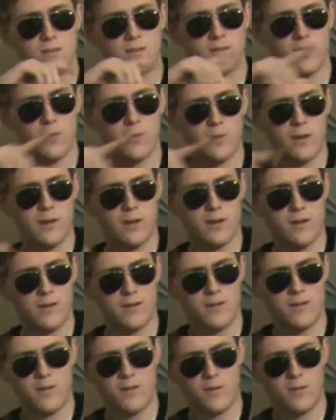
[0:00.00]
So,
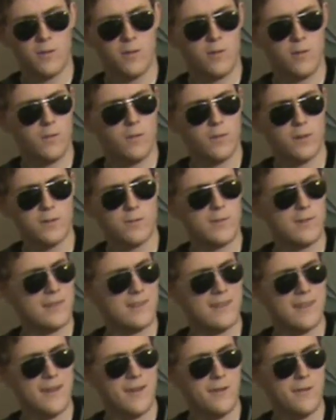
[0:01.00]
uh, what's with
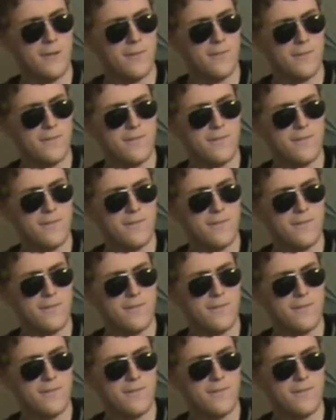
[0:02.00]
the towel?